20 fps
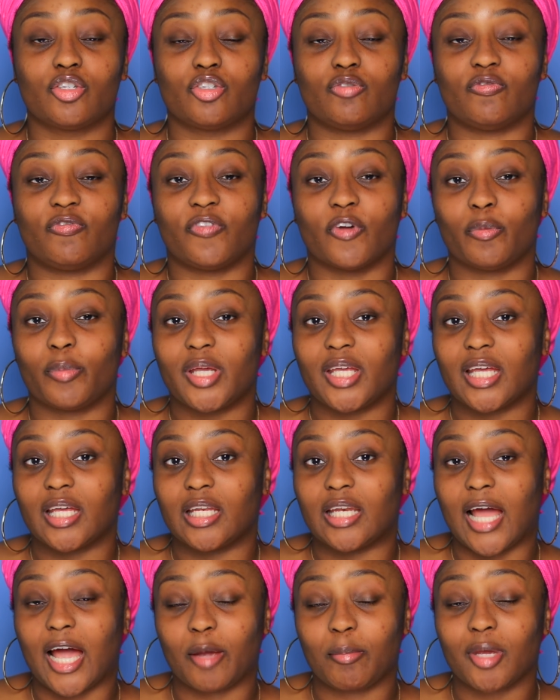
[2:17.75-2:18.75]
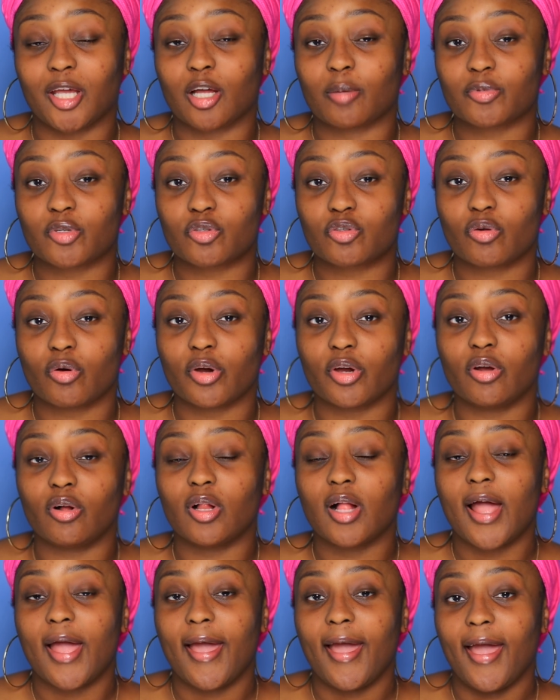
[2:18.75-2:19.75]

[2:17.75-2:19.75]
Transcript: filming an eye makeup tutorial,